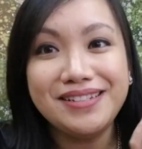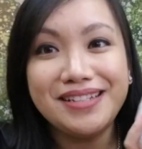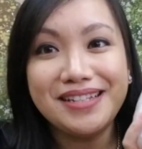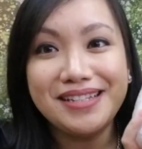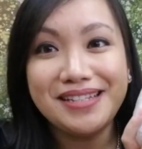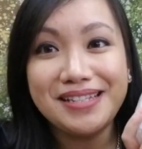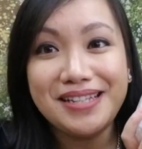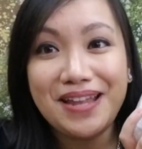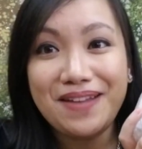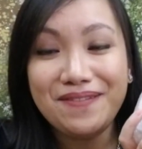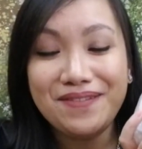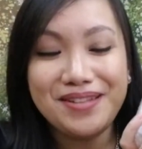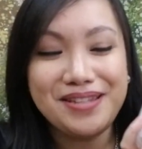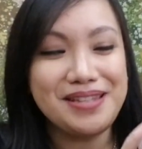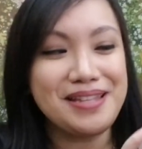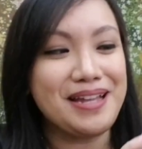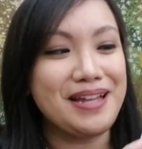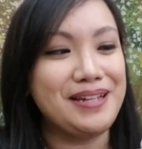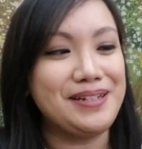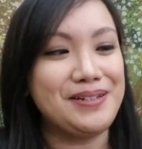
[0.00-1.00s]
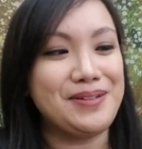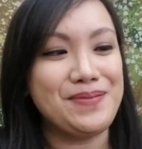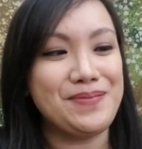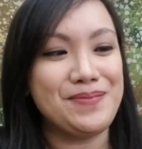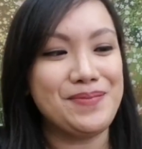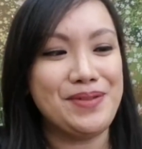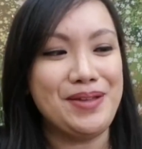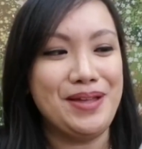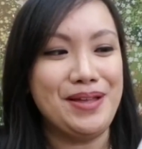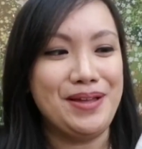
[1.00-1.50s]
the seventh item.
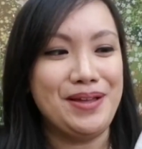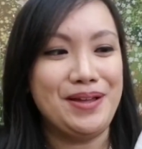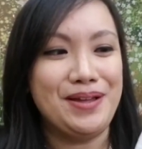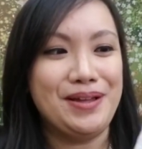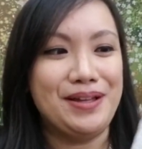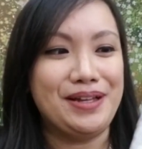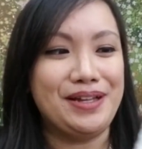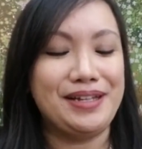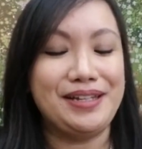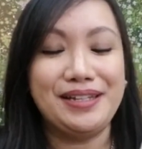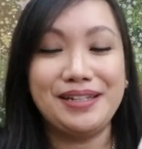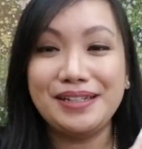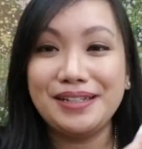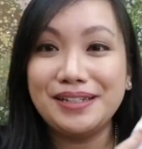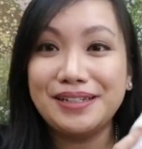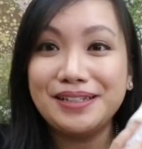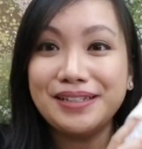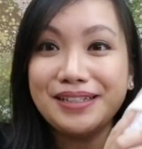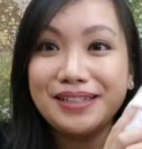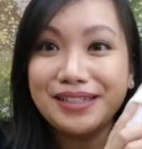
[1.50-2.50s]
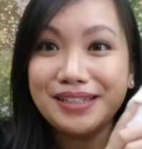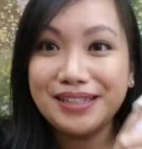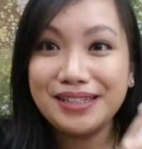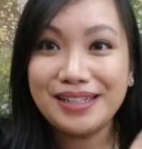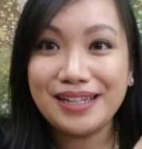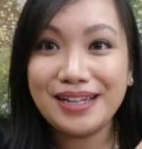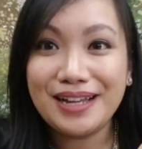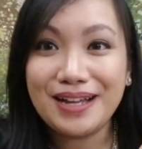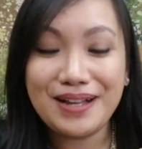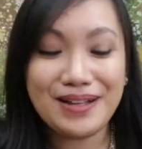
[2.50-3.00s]

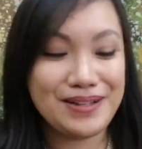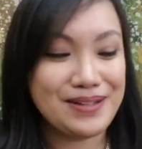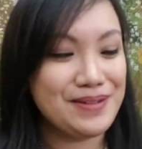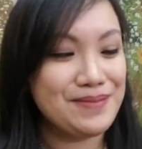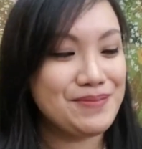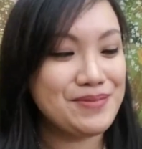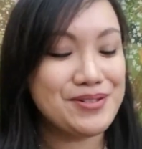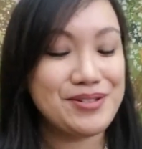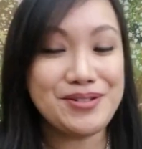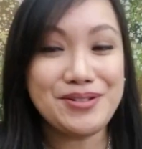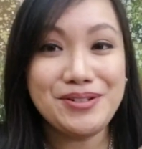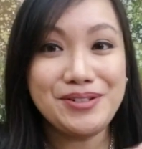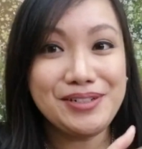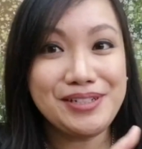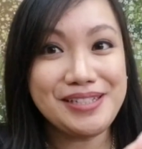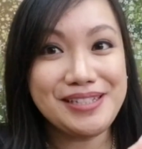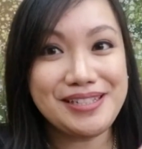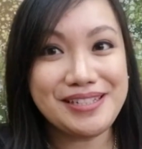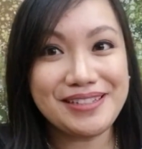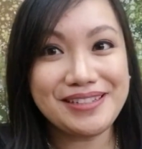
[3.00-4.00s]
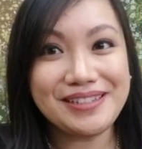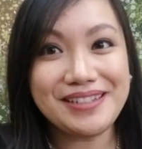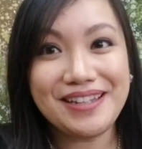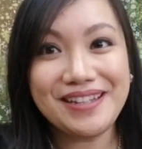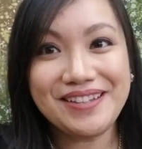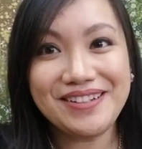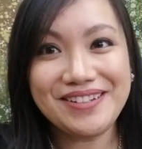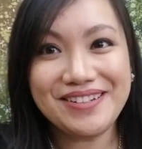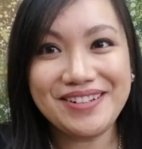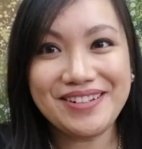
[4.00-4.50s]
I'm sure it's
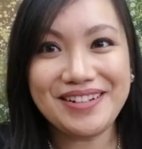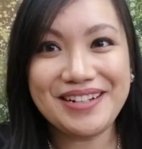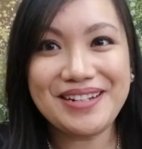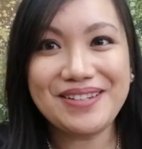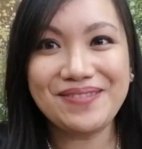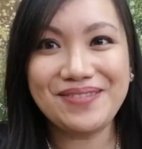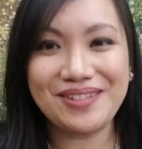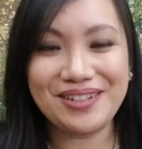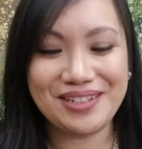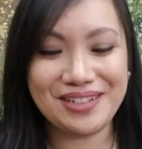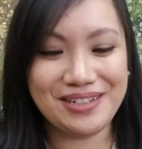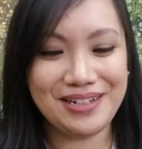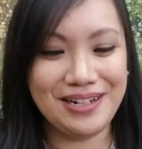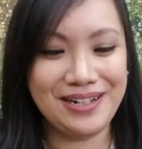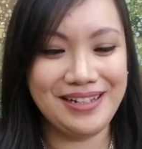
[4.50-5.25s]
another creamer.